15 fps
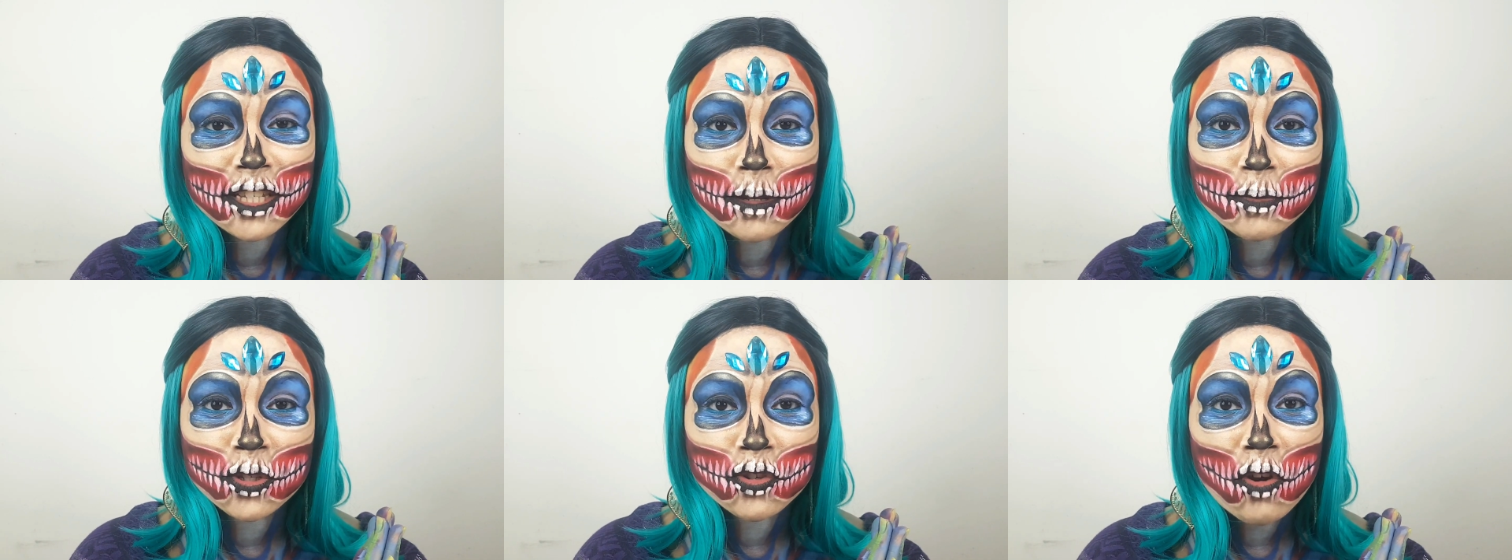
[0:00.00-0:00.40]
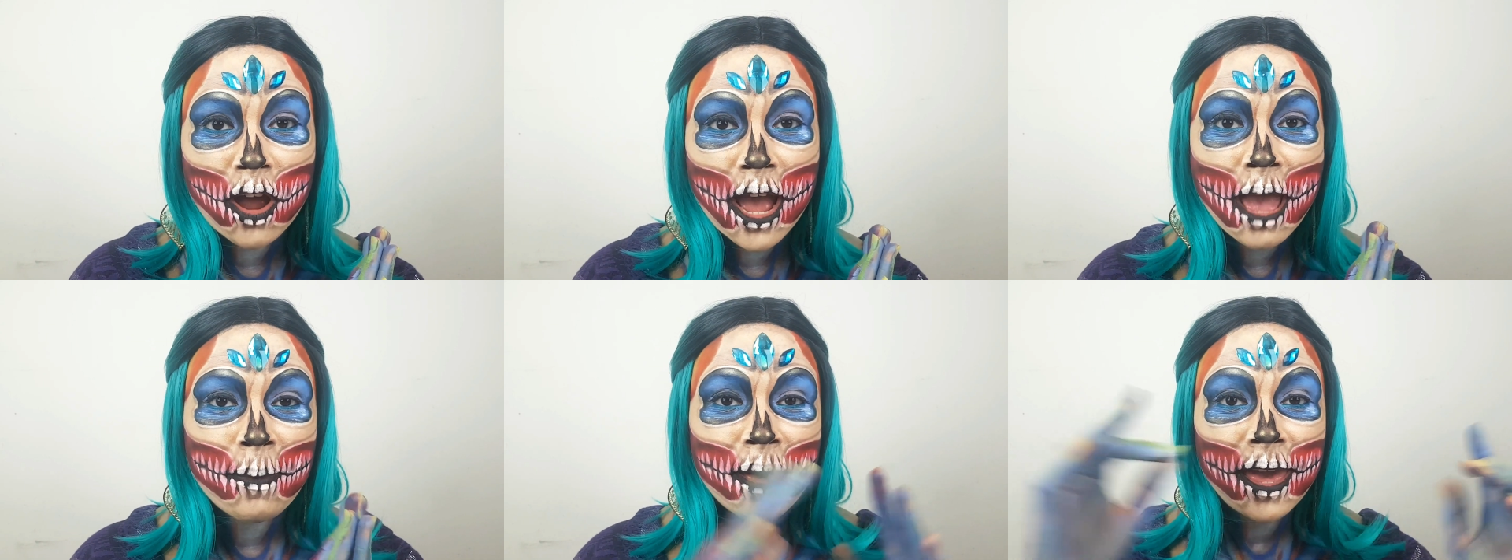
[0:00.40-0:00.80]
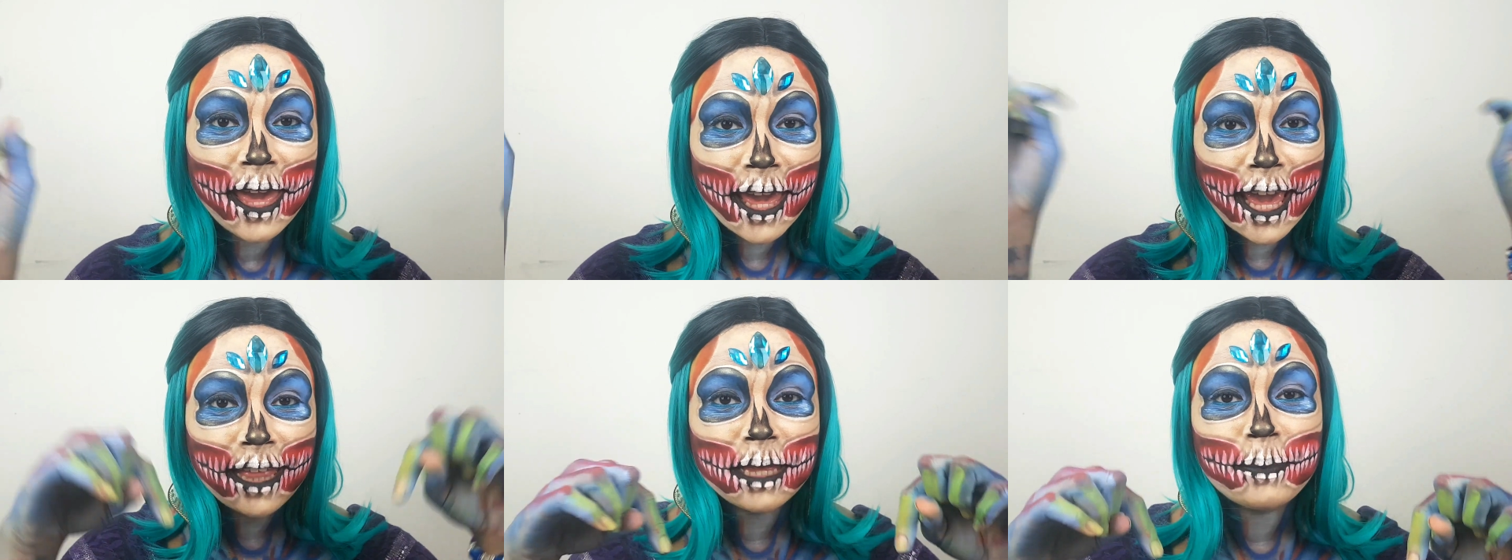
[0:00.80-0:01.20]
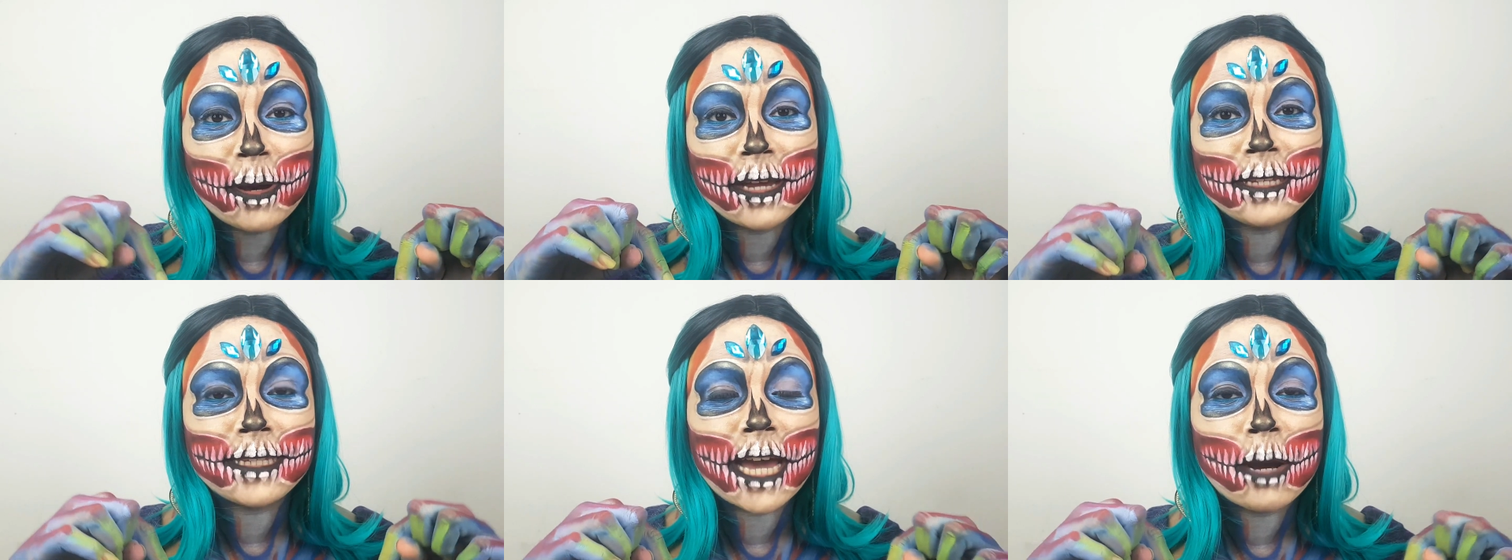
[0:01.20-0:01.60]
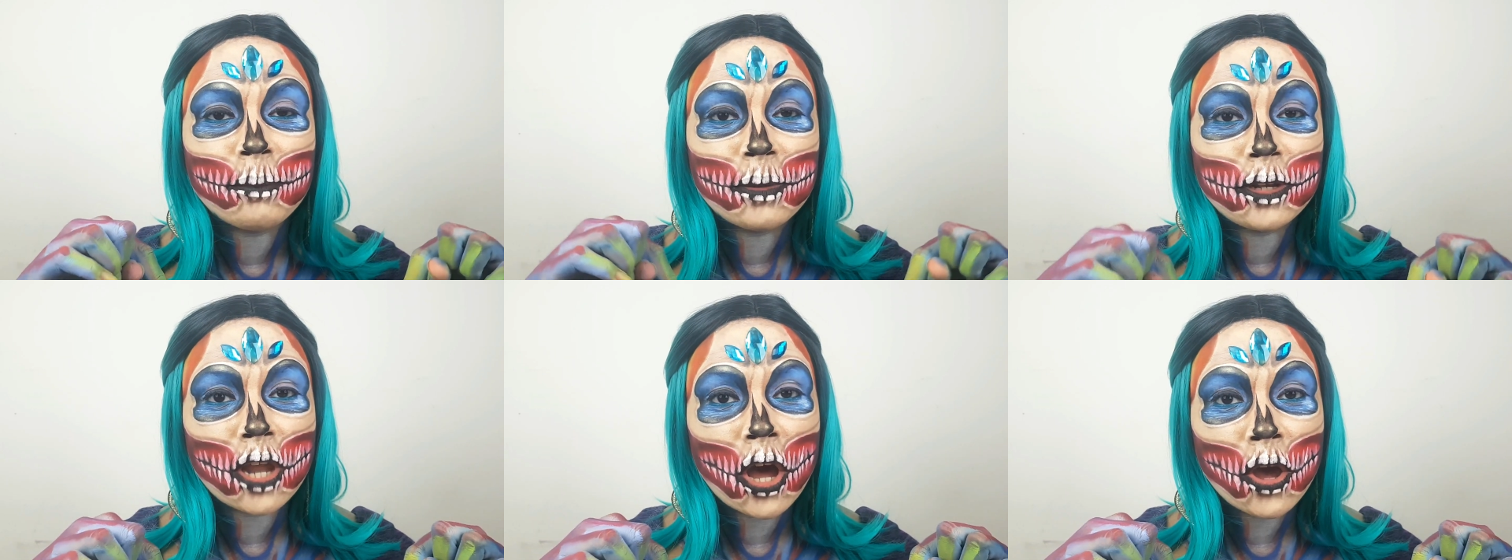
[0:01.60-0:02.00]
subscribe, hit the button down
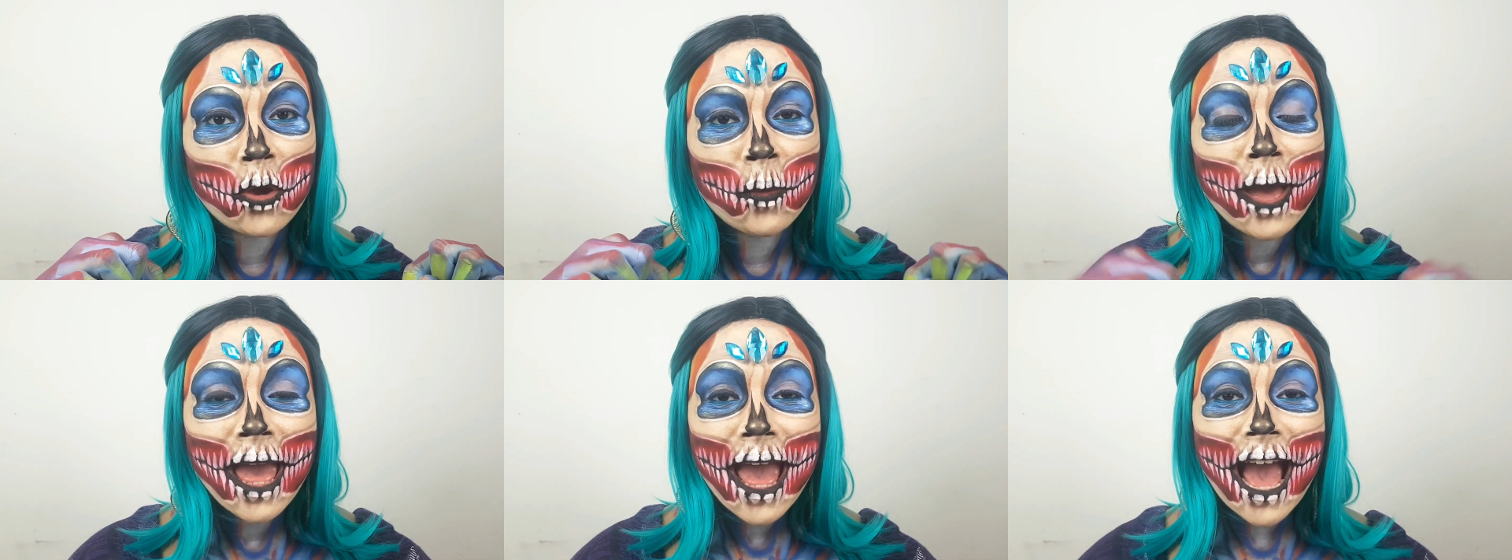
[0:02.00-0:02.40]
below,